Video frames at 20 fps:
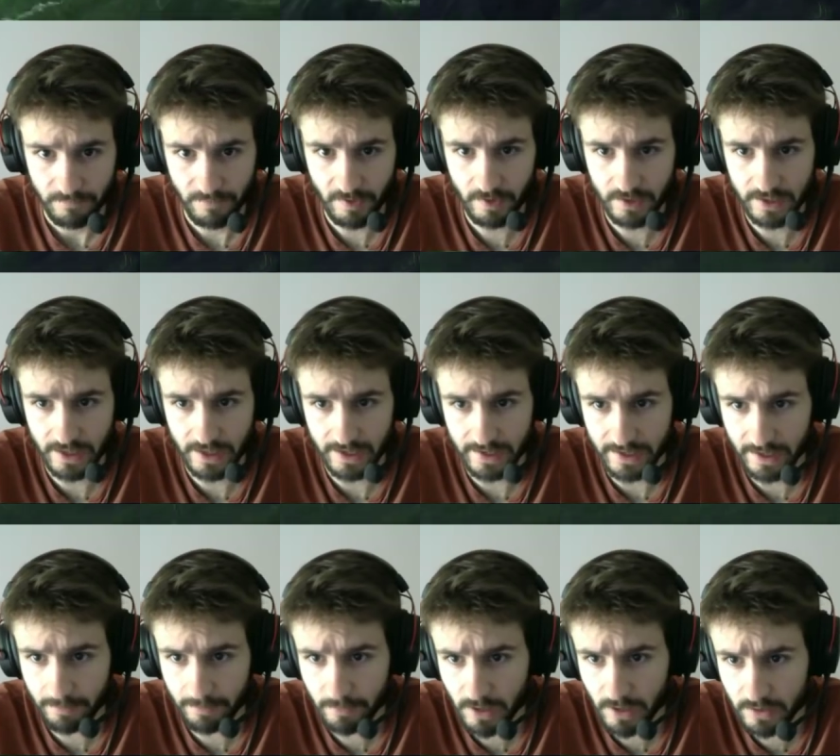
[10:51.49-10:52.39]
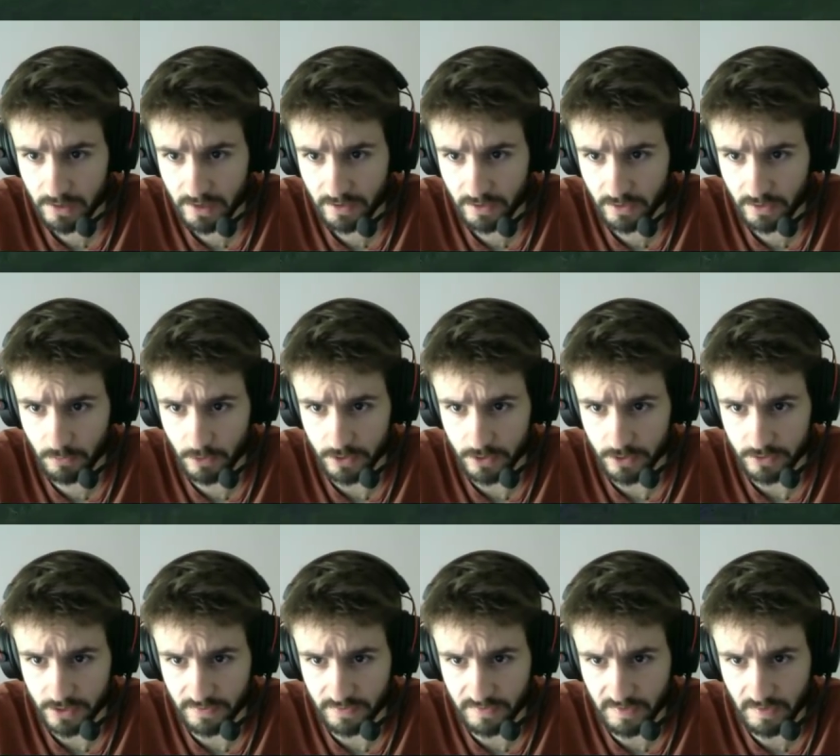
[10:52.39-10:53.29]
The early line, and I'm not the only
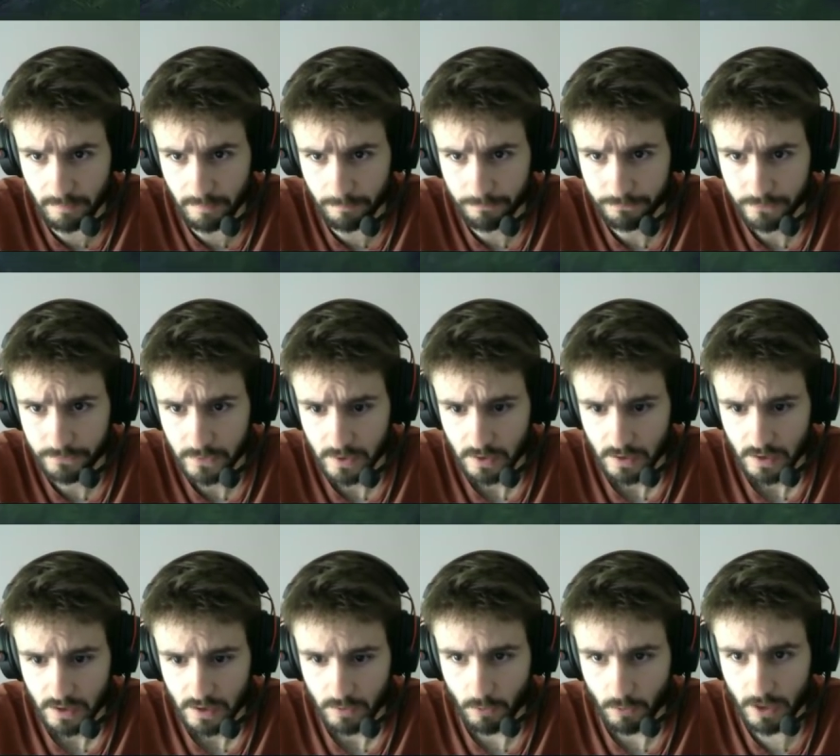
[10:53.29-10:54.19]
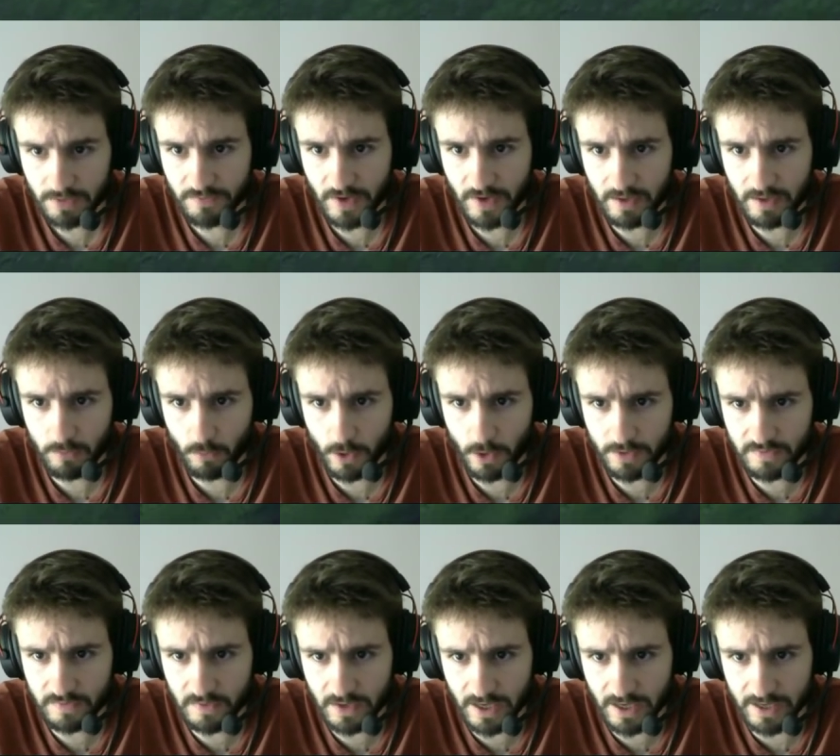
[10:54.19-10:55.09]
one, you can see. Right there,
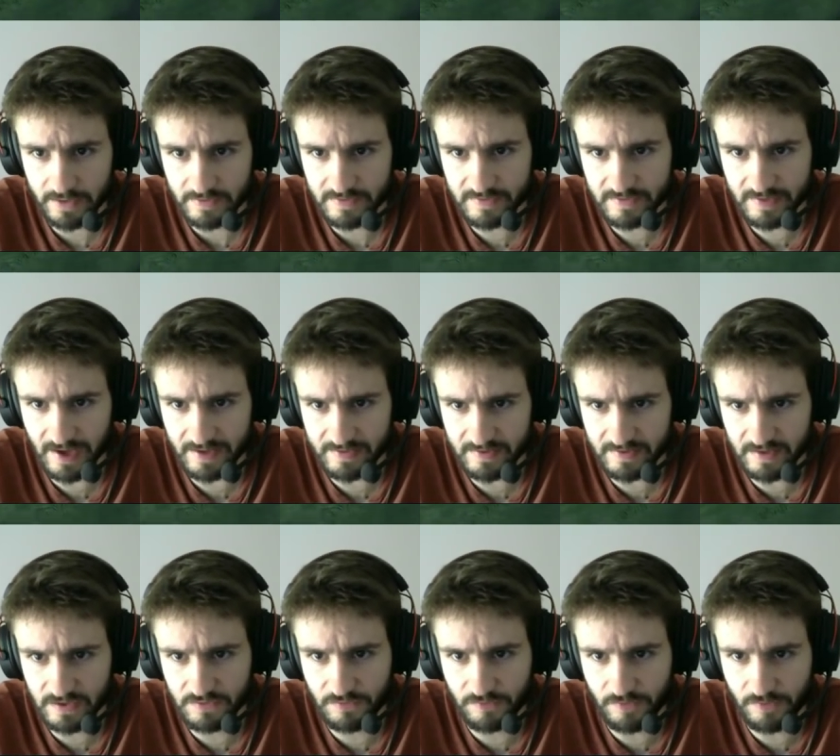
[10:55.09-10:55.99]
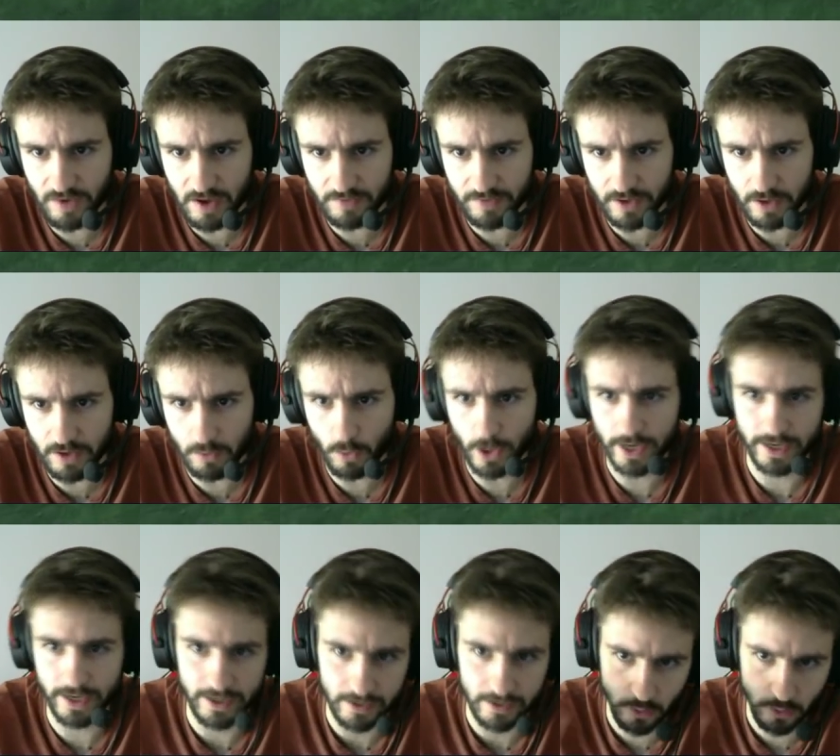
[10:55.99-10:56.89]
once again, static, further
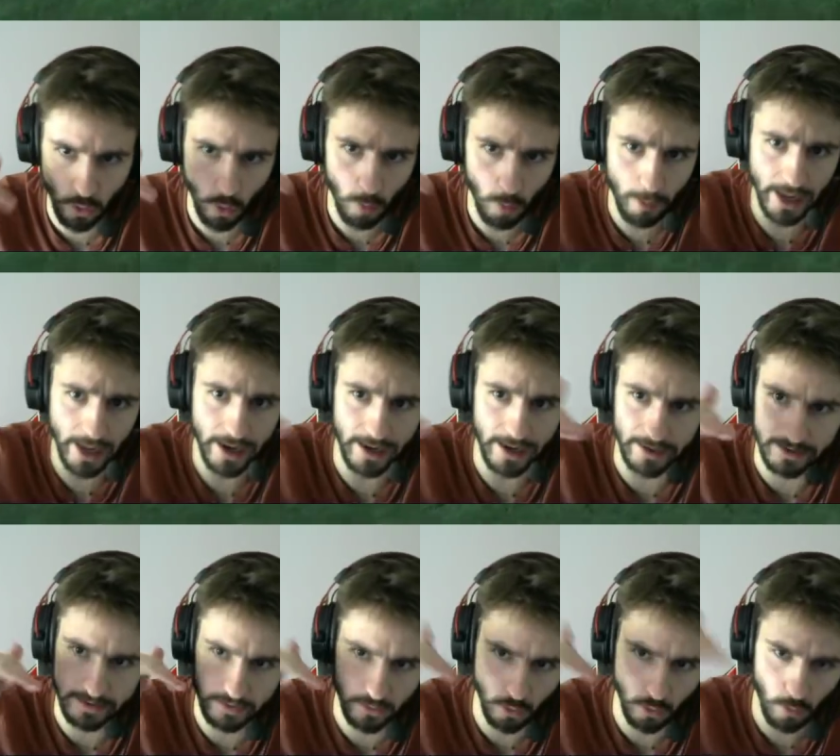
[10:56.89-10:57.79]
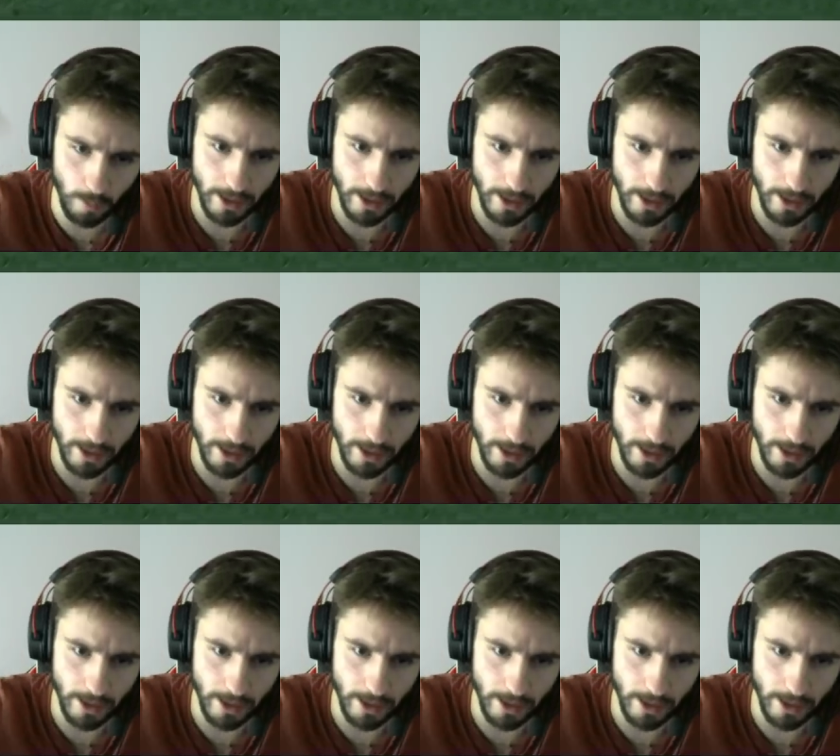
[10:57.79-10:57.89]
away, go back.